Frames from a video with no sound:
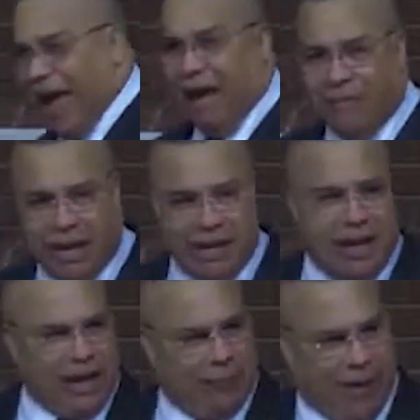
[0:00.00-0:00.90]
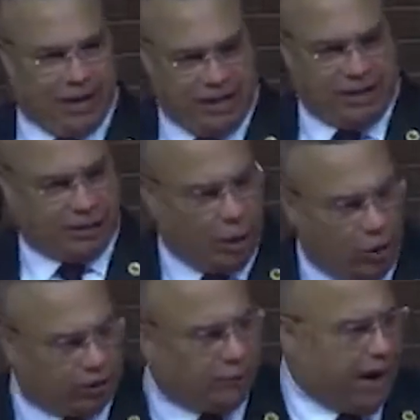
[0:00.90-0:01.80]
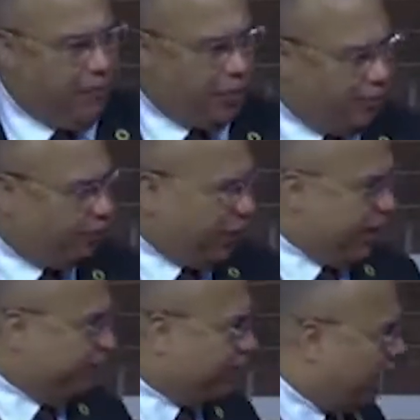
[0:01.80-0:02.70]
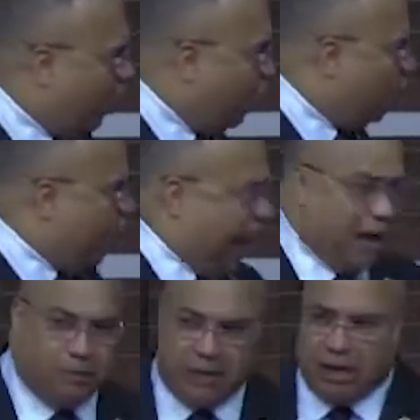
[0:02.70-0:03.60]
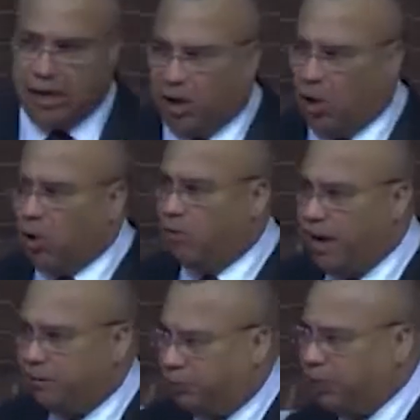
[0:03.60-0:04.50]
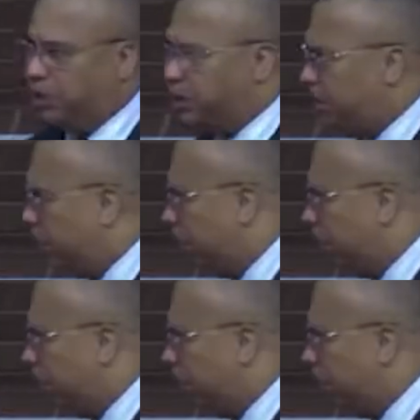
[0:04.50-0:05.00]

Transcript: I mean, if I just talked about them things alone, I'd be here a whole month preaching.